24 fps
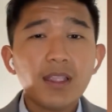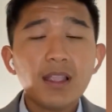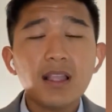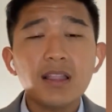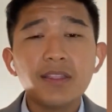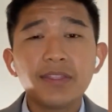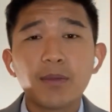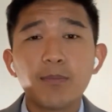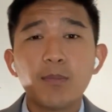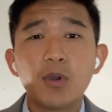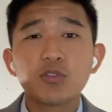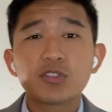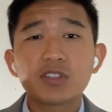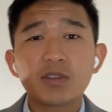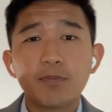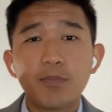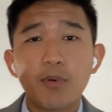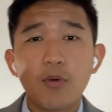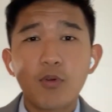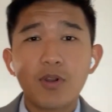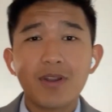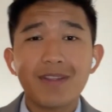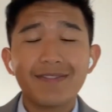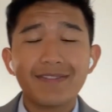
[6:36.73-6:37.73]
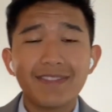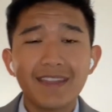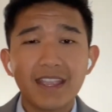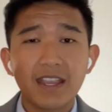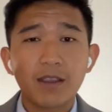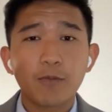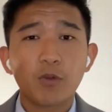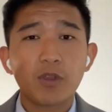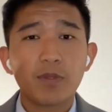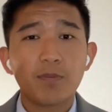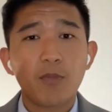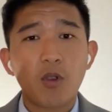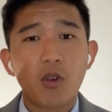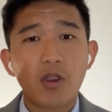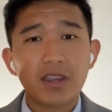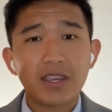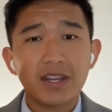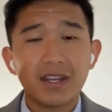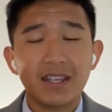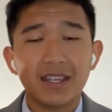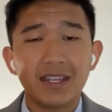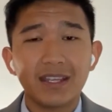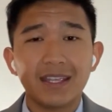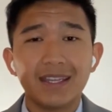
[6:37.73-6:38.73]
the most important thing with
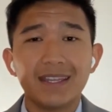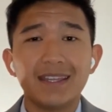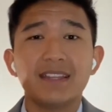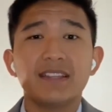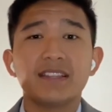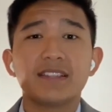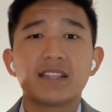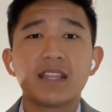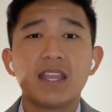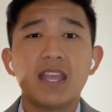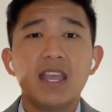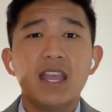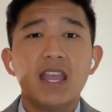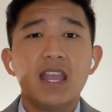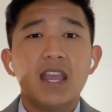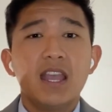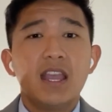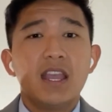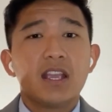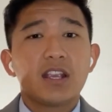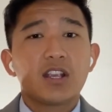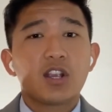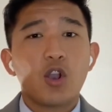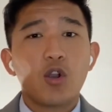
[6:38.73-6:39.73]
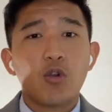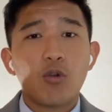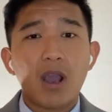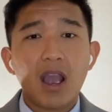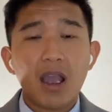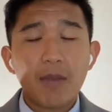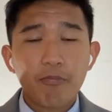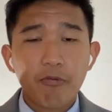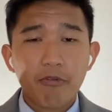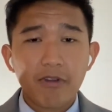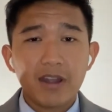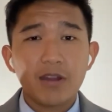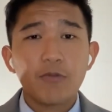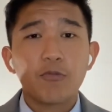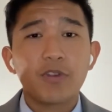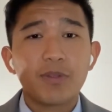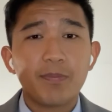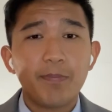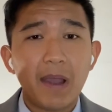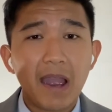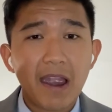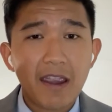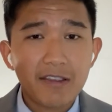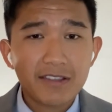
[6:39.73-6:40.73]
marketing is cooperating with
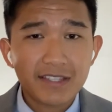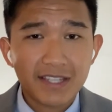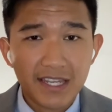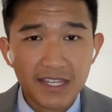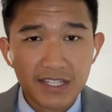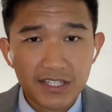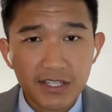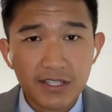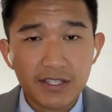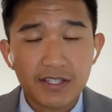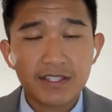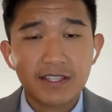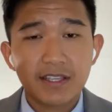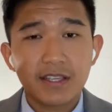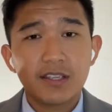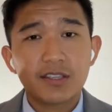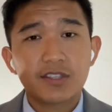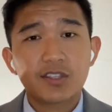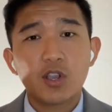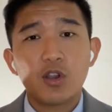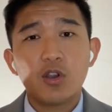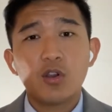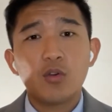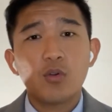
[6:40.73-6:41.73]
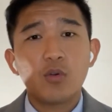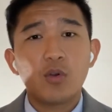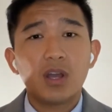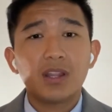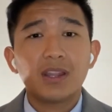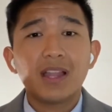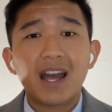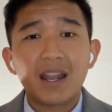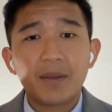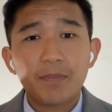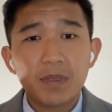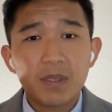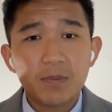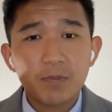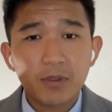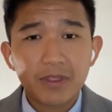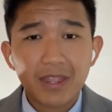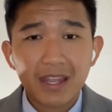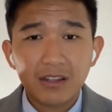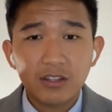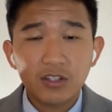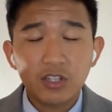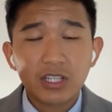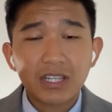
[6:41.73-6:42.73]
buyer's agents. So a lot of people
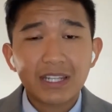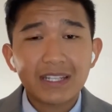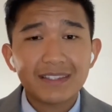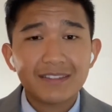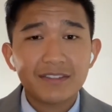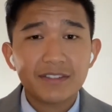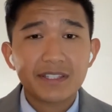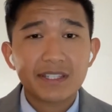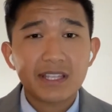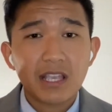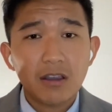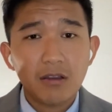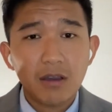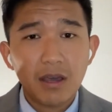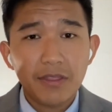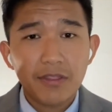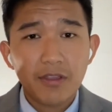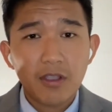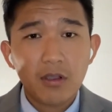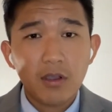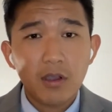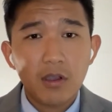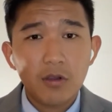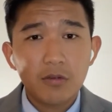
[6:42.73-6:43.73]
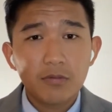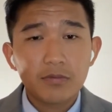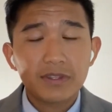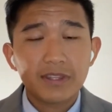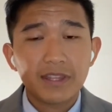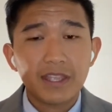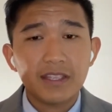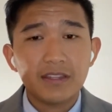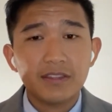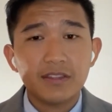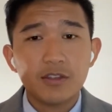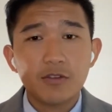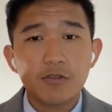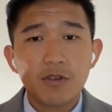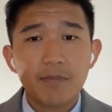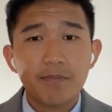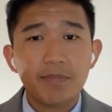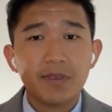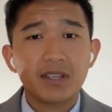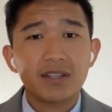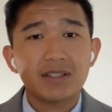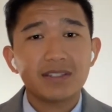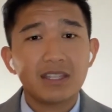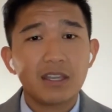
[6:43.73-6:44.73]
that are looking to sell on their own, they do it
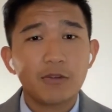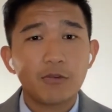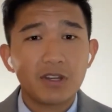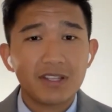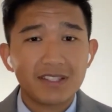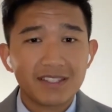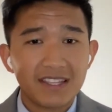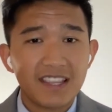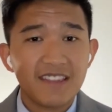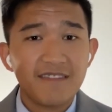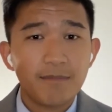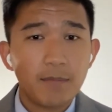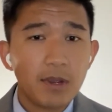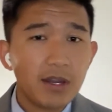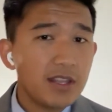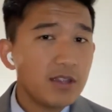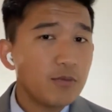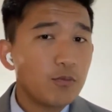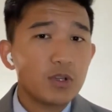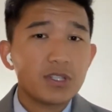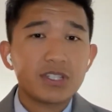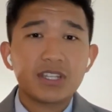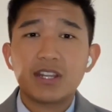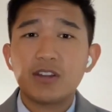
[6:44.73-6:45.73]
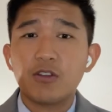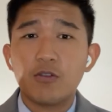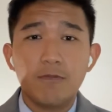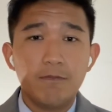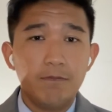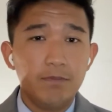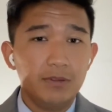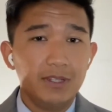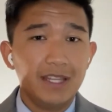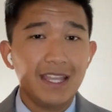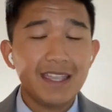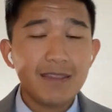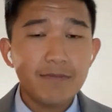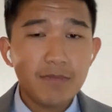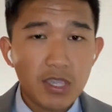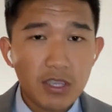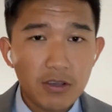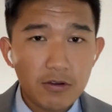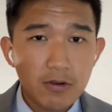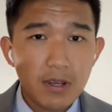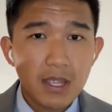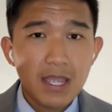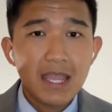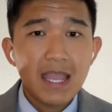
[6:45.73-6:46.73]
because they want to save money, which I don't blame
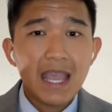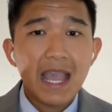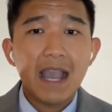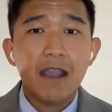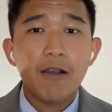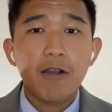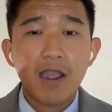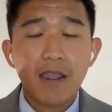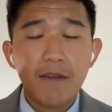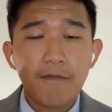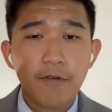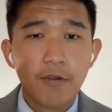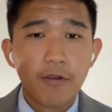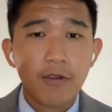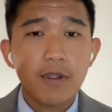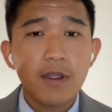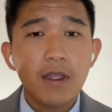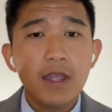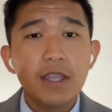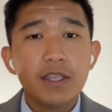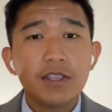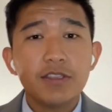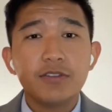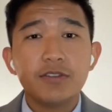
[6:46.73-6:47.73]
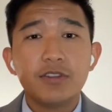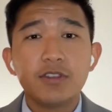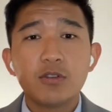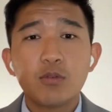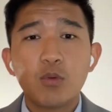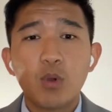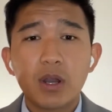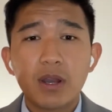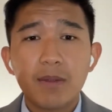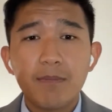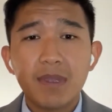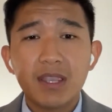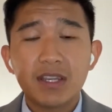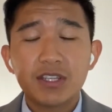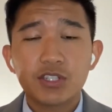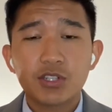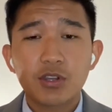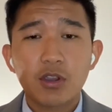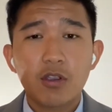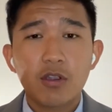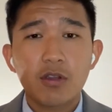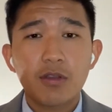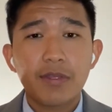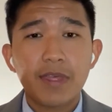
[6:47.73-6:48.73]
you. However, you do want to make
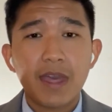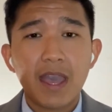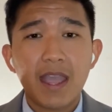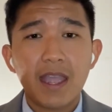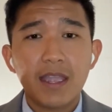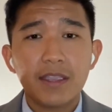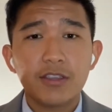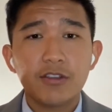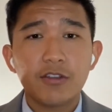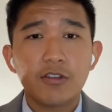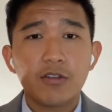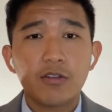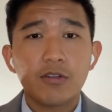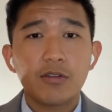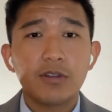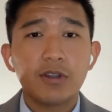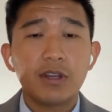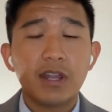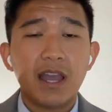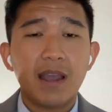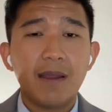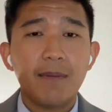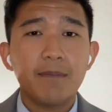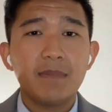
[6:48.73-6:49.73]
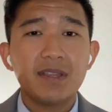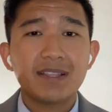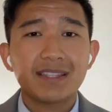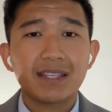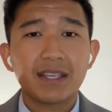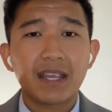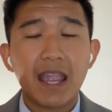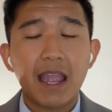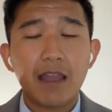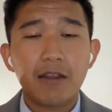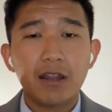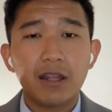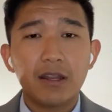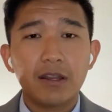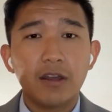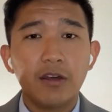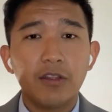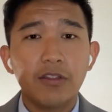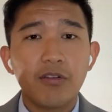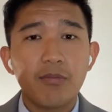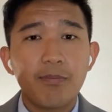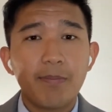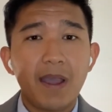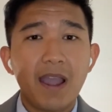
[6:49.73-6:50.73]
sure that you're not missing out on
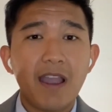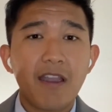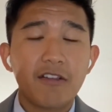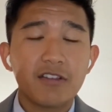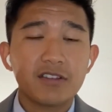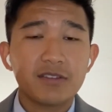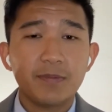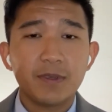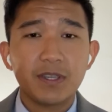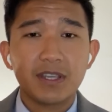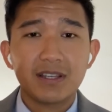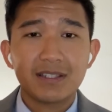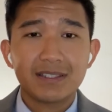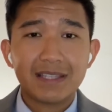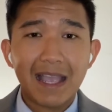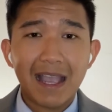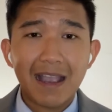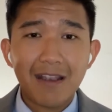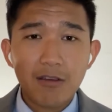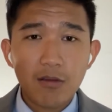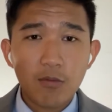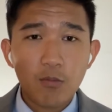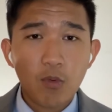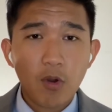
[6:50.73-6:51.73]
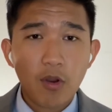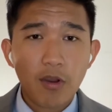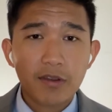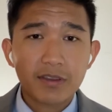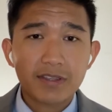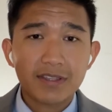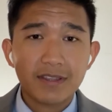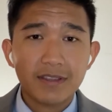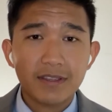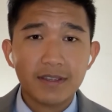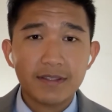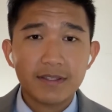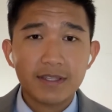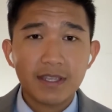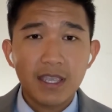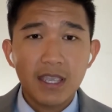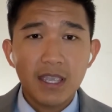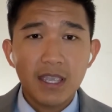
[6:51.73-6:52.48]
other buyers, because how it works is,